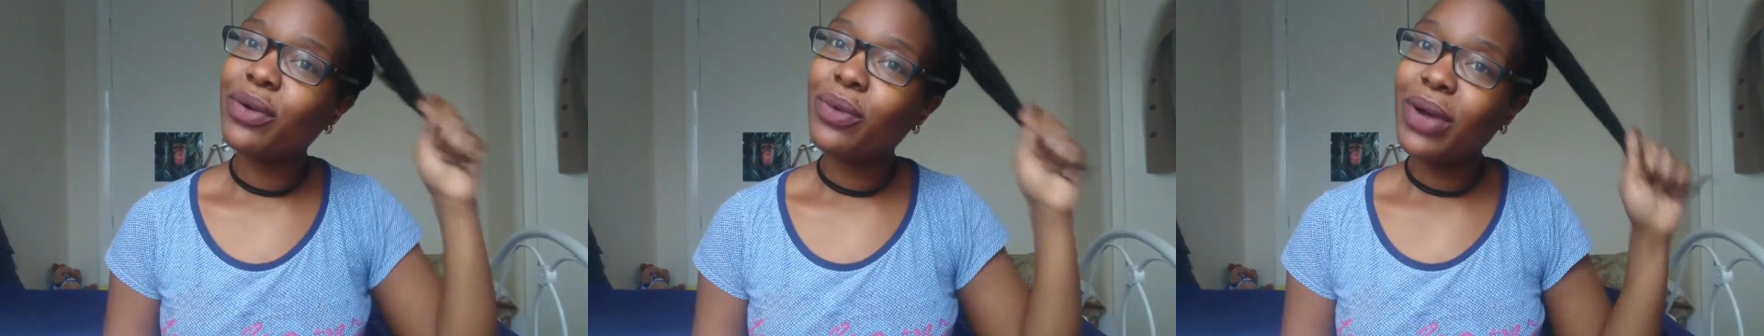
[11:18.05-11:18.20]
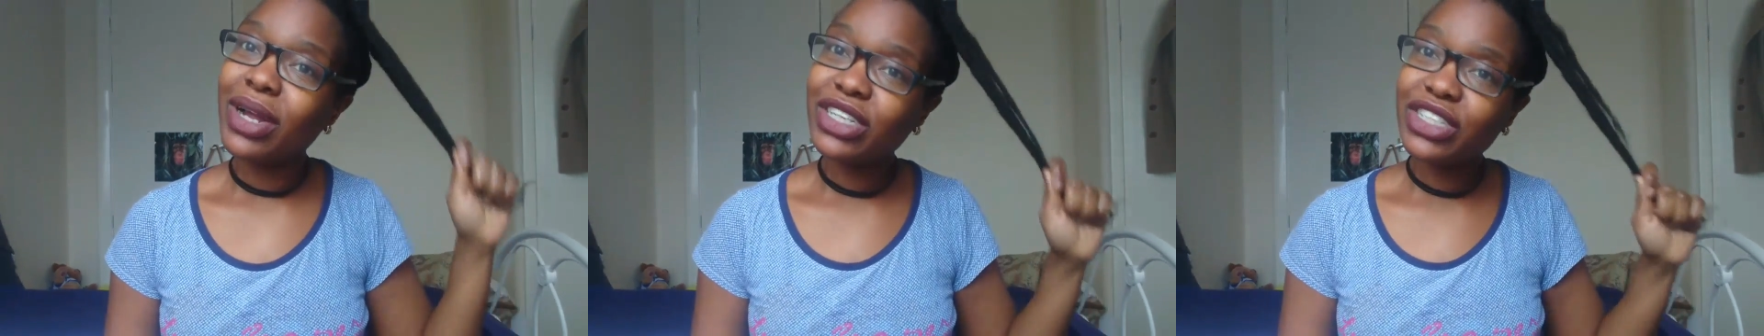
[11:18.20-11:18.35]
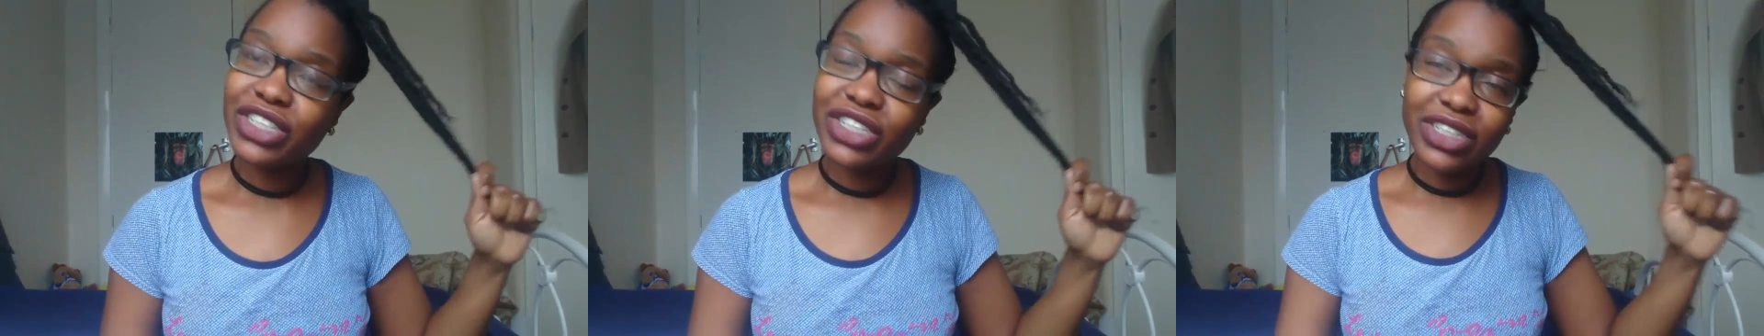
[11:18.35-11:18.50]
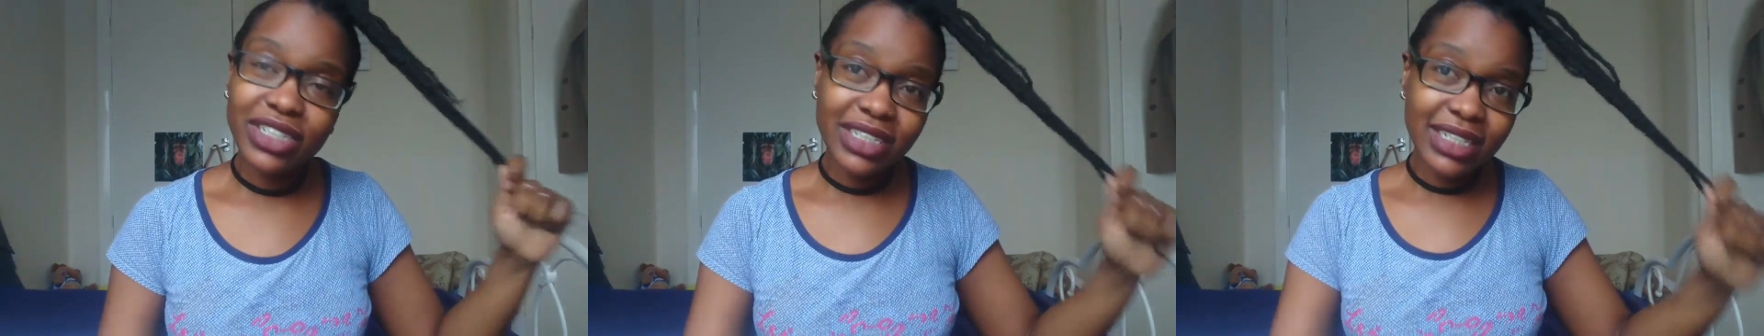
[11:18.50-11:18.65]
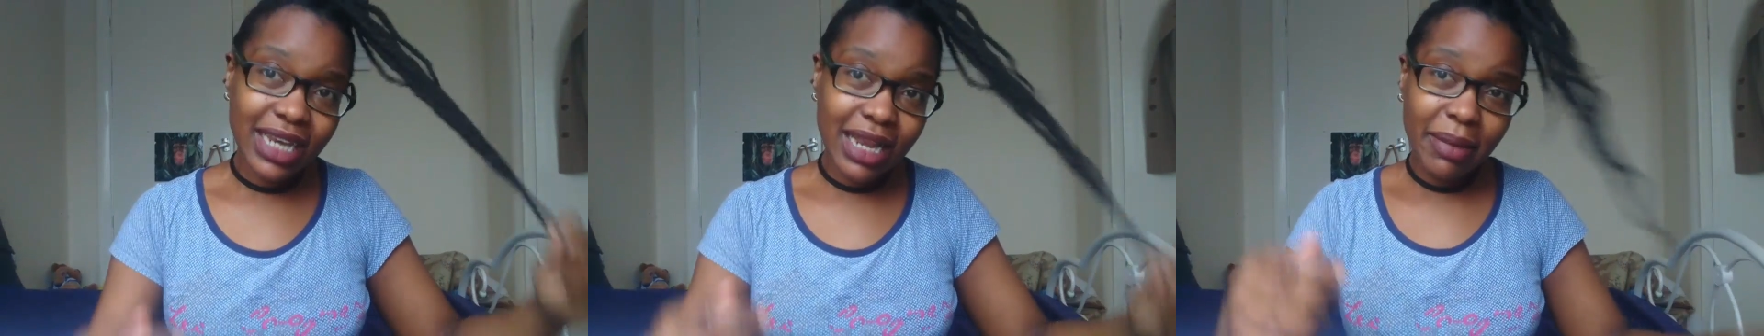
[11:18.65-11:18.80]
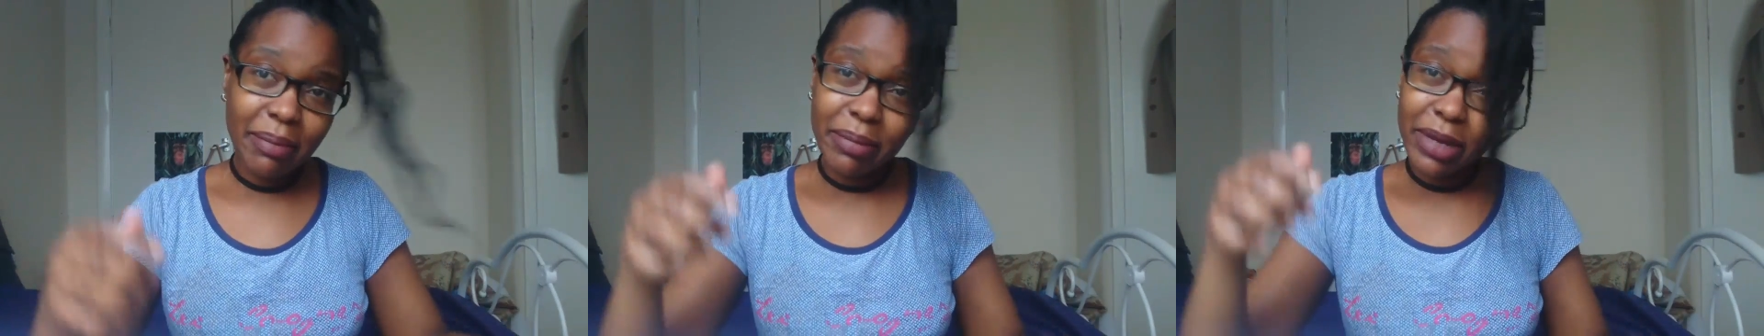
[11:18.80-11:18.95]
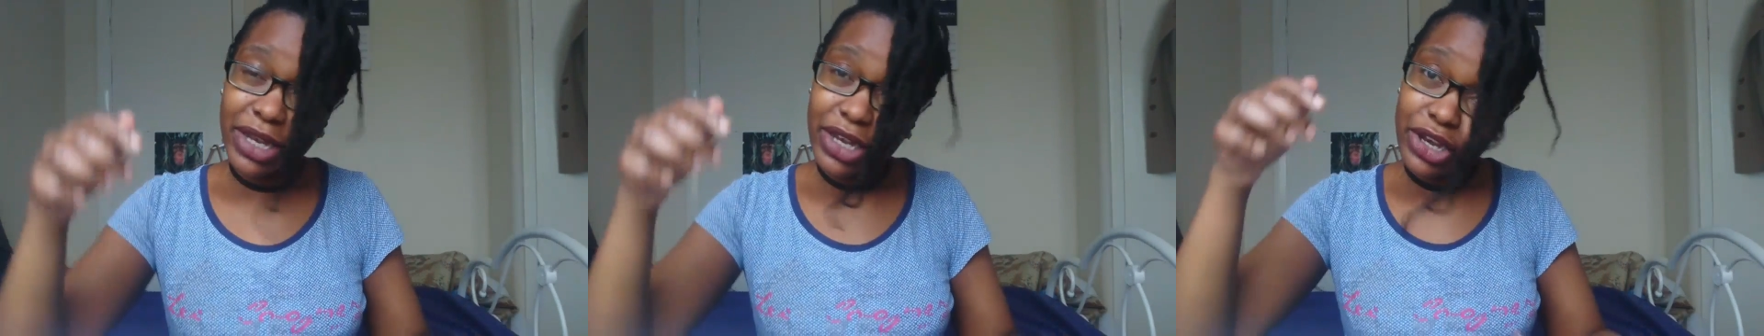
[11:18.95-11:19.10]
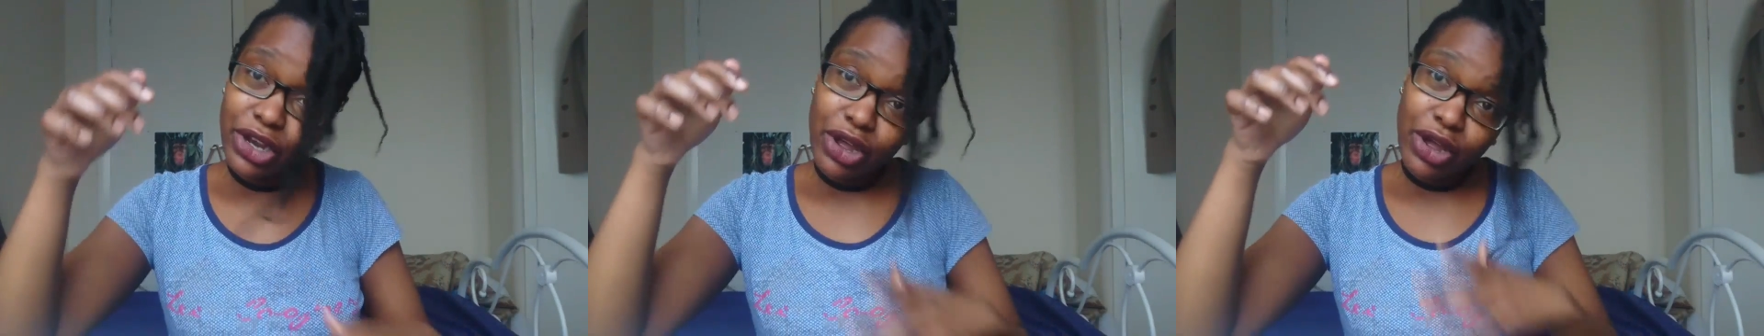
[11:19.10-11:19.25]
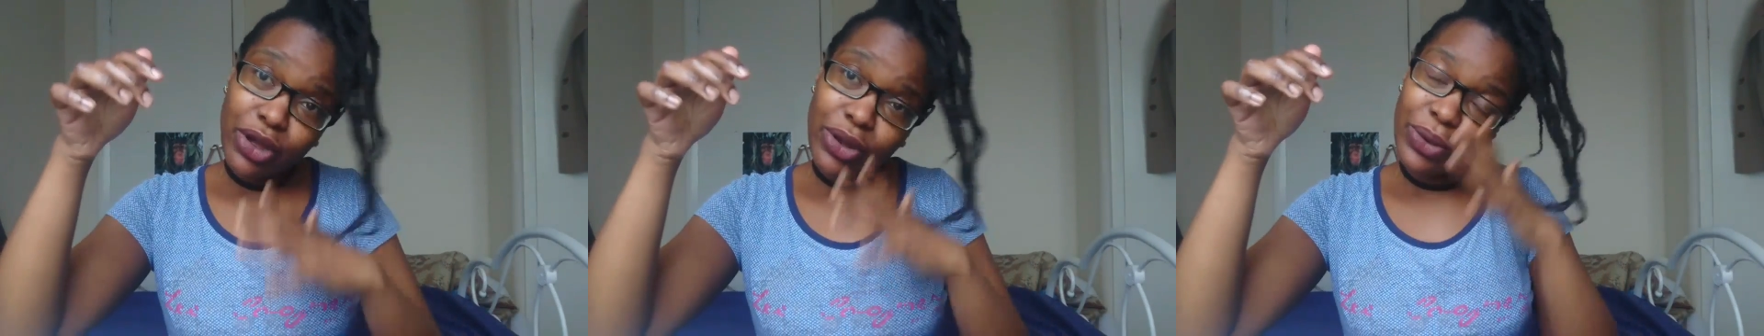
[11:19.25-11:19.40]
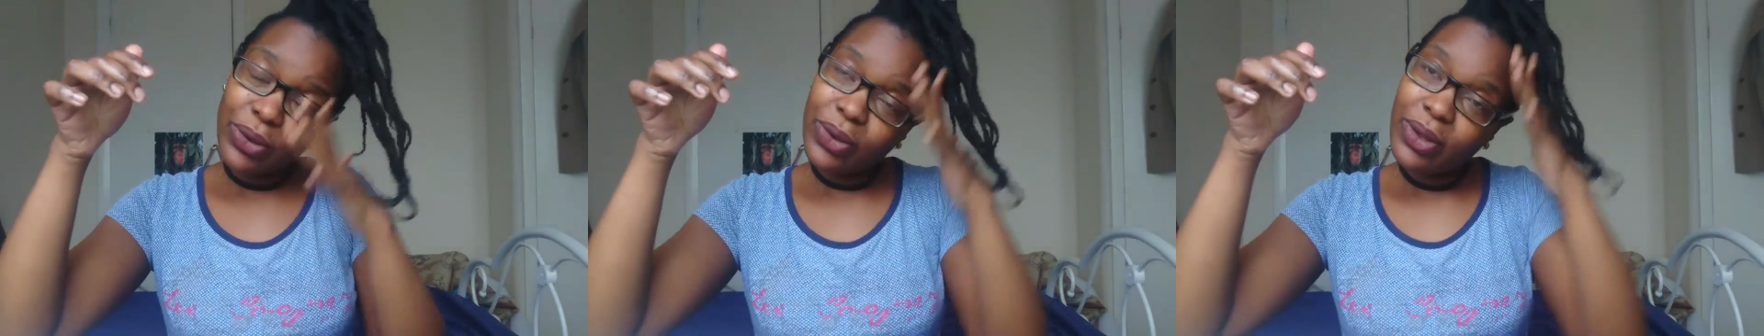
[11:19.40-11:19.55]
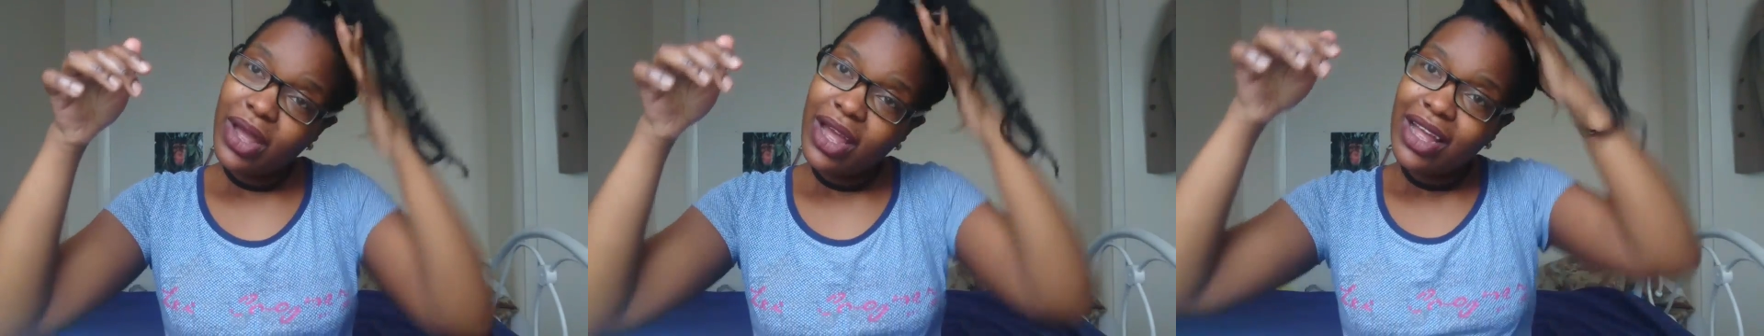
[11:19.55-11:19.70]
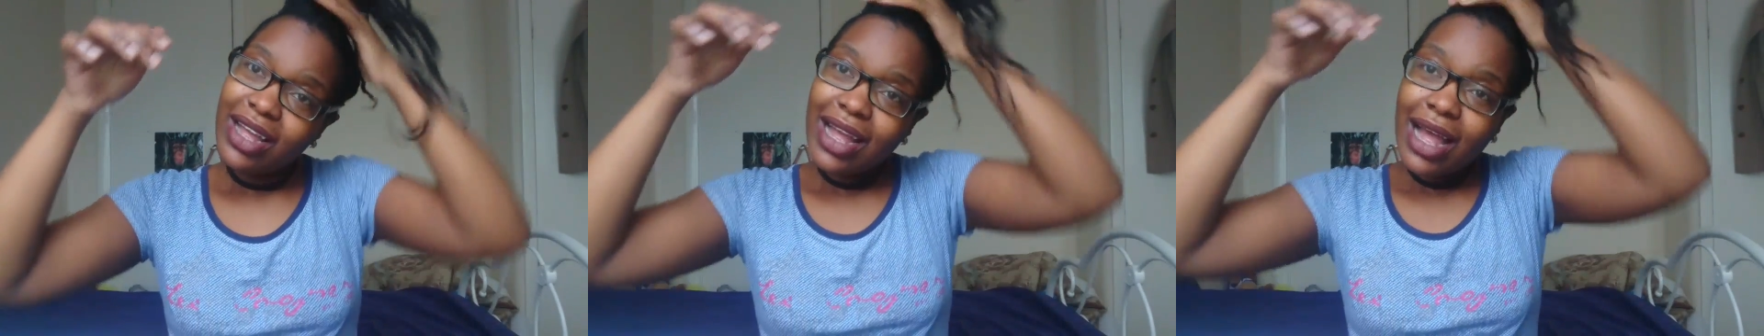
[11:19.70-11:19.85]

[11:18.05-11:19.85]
questions, let me know.